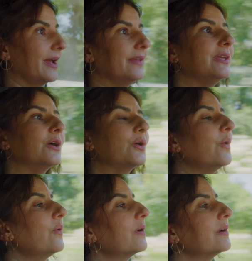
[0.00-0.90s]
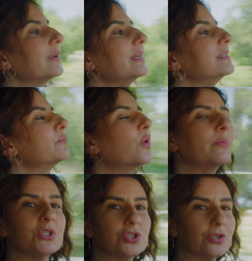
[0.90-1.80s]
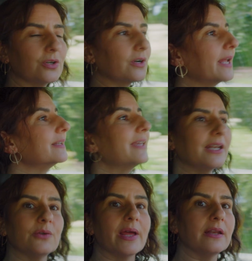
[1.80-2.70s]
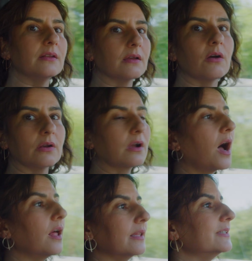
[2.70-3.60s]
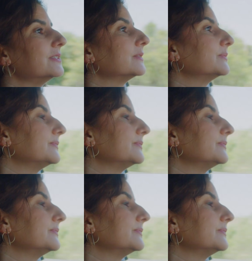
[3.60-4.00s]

and the Accord is more mature and getting ready to go to college.